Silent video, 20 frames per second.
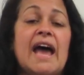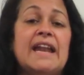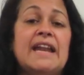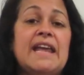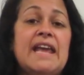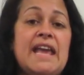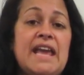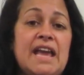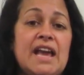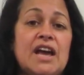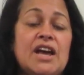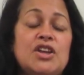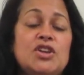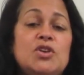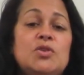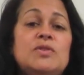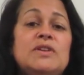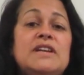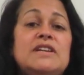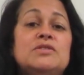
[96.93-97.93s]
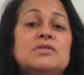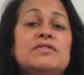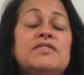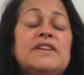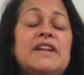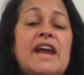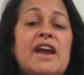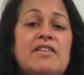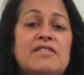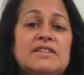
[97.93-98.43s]
And here you need to have
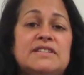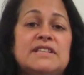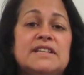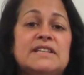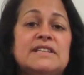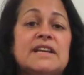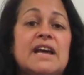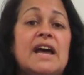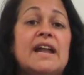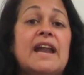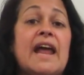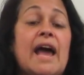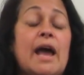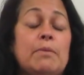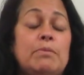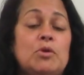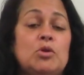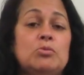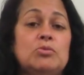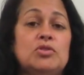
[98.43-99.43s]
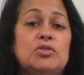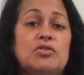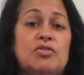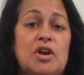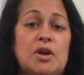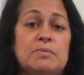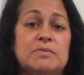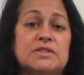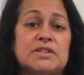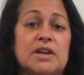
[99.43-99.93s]
inherited an abnormal
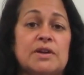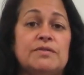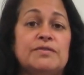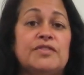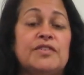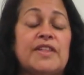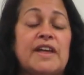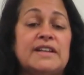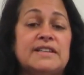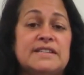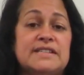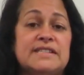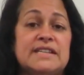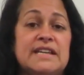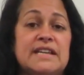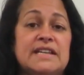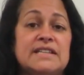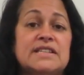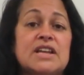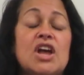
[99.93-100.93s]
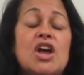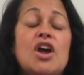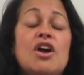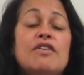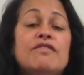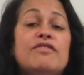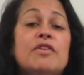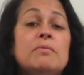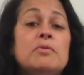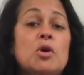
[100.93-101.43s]
chromosome for that disease
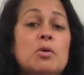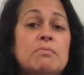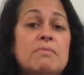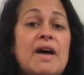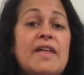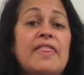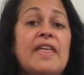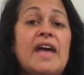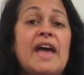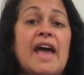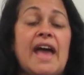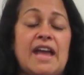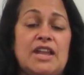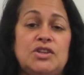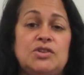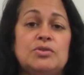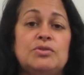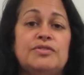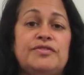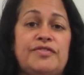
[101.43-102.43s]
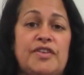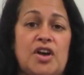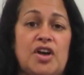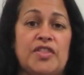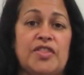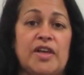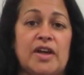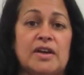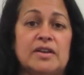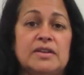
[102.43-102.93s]
from your mother and your
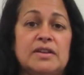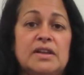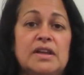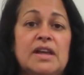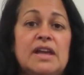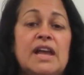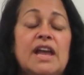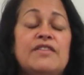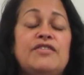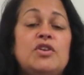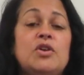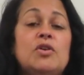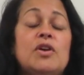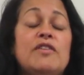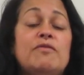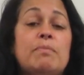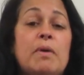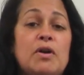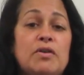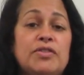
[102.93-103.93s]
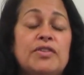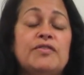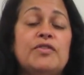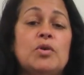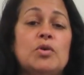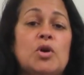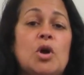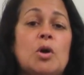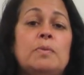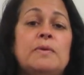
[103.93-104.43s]
father. If both of
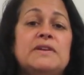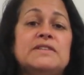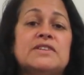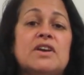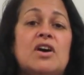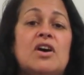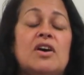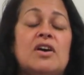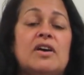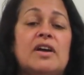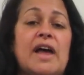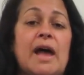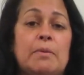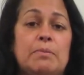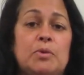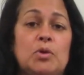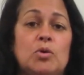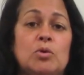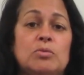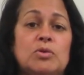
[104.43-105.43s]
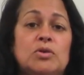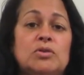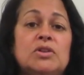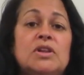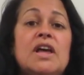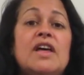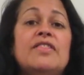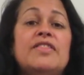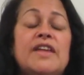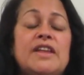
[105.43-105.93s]
your copies are
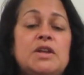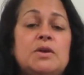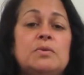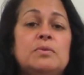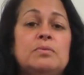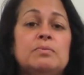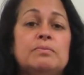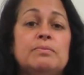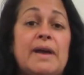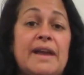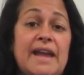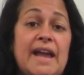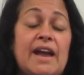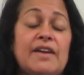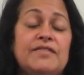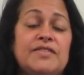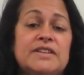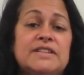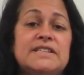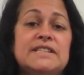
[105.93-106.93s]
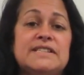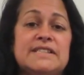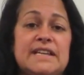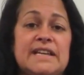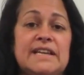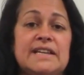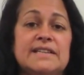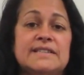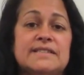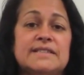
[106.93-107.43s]
abnormal, then you may have the
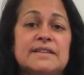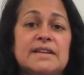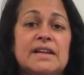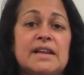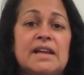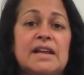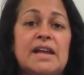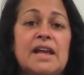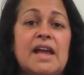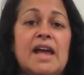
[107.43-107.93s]
disease.